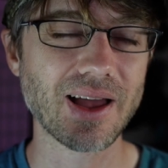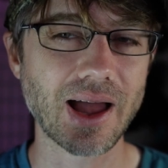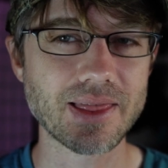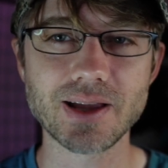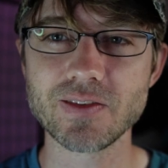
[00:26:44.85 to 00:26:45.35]

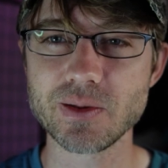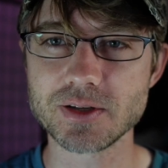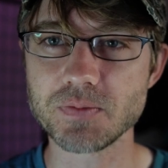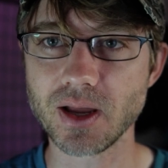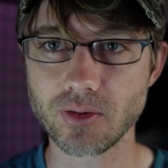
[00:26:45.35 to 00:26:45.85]
I think of them
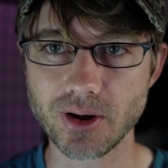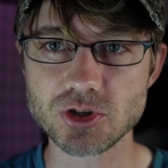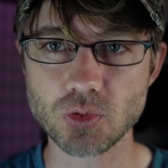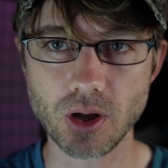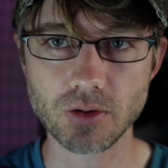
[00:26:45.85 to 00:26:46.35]
as being around
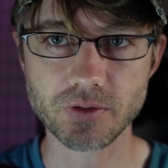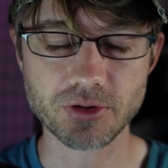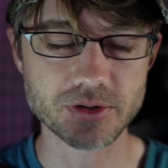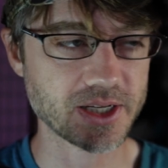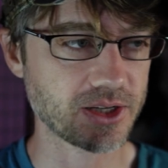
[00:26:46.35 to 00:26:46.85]
12 or
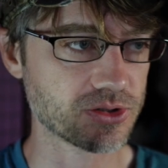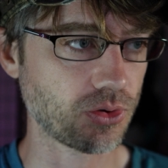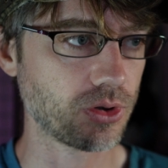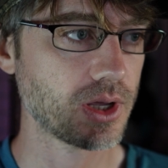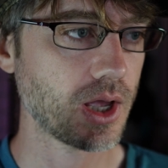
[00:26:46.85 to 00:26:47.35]
13 years
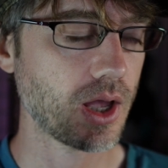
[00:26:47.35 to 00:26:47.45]
old,